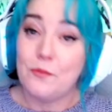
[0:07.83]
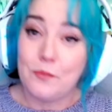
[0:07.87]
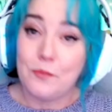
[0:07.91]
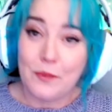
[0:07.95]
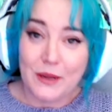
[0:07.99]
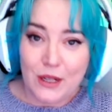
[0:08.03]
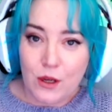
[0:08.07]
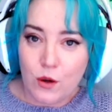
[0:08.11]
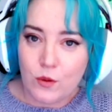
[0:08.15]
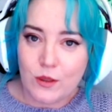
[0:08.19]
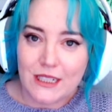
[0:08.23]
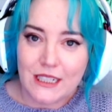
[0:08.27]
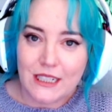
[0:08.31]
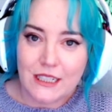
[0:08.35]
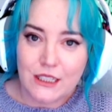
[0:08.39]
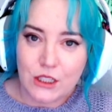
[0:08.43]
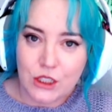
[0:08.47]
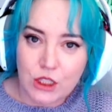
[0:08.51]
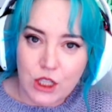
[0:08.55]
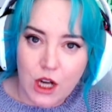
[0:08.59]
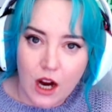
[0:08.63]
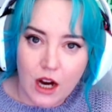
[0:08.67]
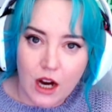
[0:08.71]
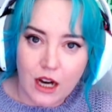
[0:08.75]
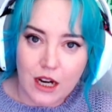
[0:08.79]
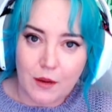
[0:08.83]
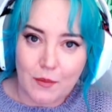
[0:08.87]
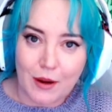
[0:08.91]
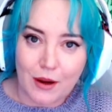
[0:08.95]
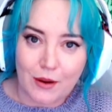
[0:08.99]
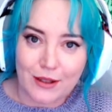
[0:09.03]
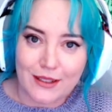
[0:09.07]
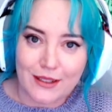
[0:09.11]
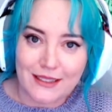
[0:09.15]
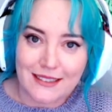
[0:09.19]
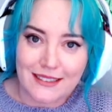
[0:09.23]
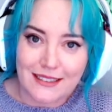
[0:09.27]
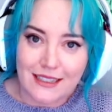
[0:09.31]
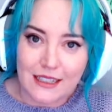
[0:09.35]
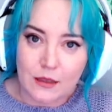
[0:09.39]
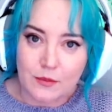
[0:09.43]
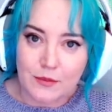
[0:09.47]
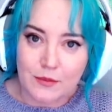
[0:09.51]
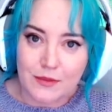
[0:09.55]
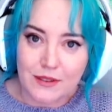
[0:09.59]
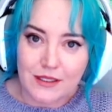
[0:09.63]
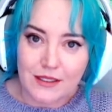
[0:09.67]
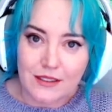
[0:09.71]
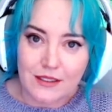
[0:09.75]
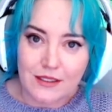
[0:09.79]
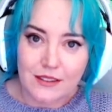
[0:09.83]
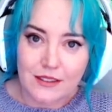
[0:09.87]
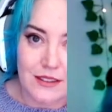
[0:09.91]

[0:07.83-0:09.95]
We don't need to talk about it, Sims.